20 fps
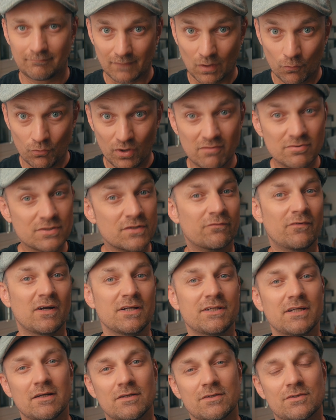When I was
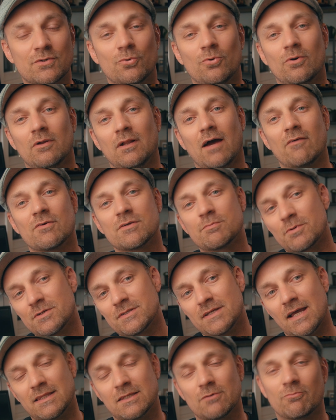fresh out of school, I was
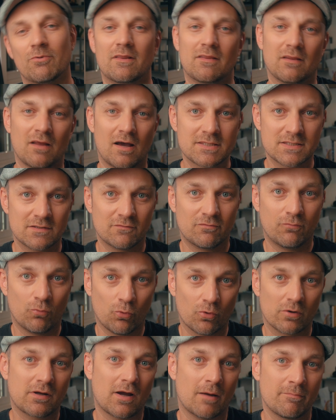presented with lots of
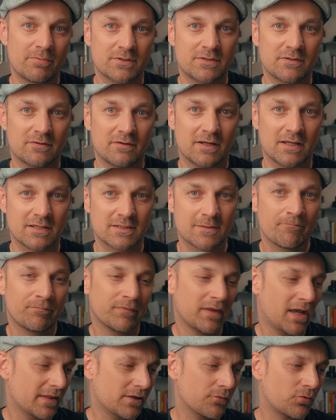work opportunities,
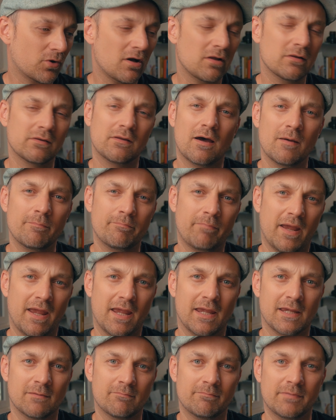and they were all
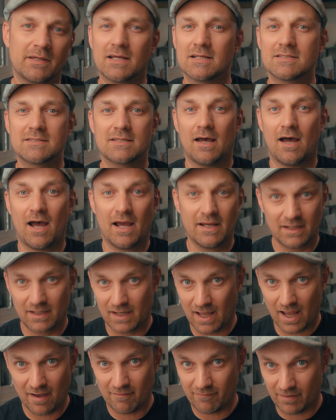non-paying because I
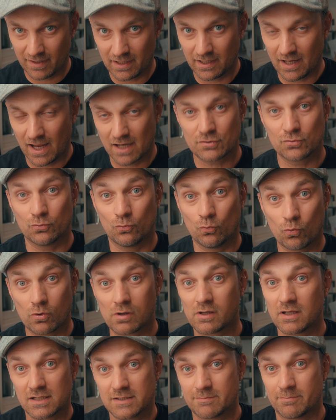didn't have any actual
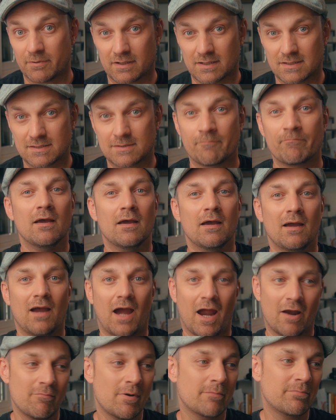work experience.
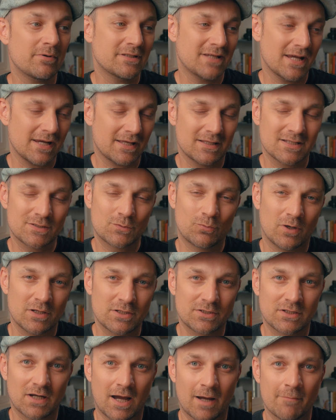I remember taking this
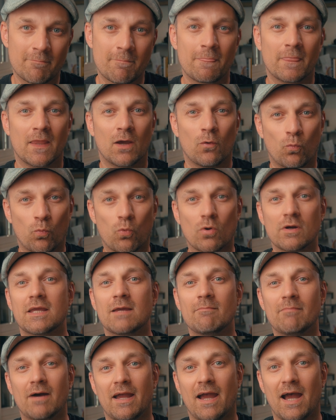one job,
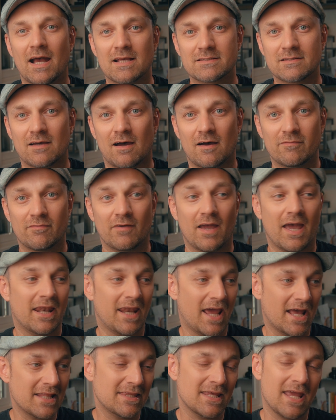working my ass off,
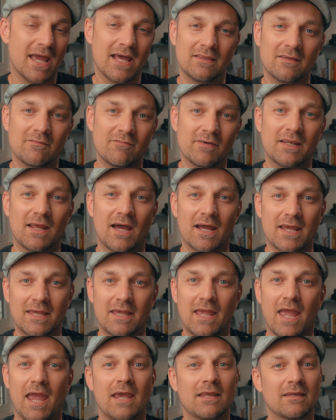and at the end of it, I
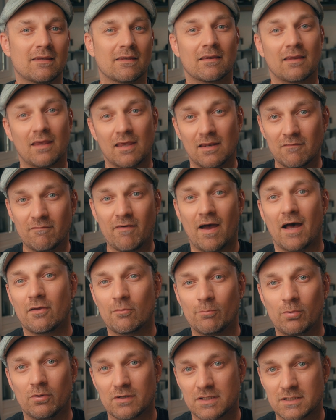gained an
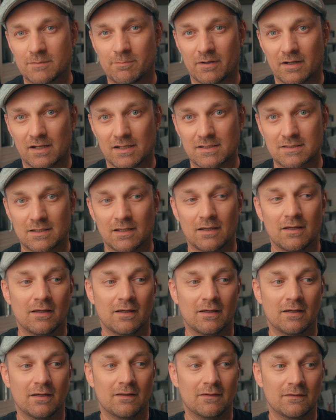invaluable experience.
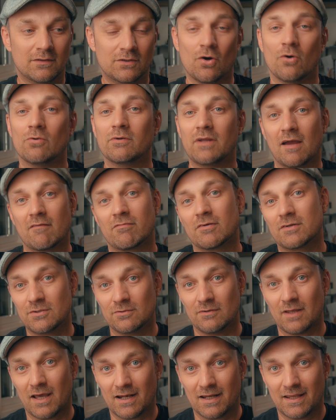Don't ever
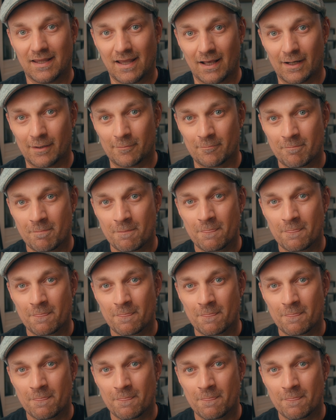do that again.